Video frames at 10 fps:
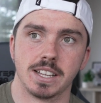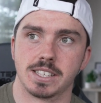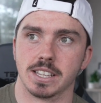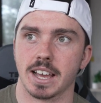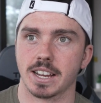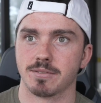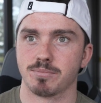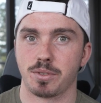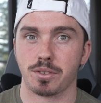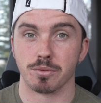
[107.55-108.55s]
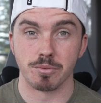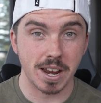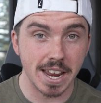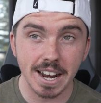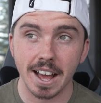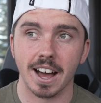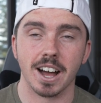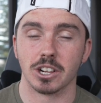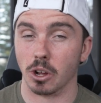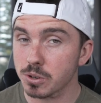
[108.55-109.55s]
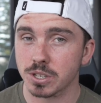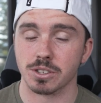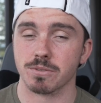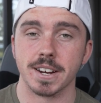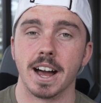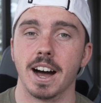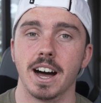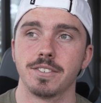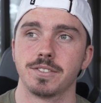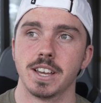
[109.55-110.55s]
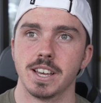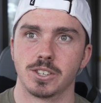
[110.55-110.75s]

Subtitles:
to like 3.5, close to 3.5.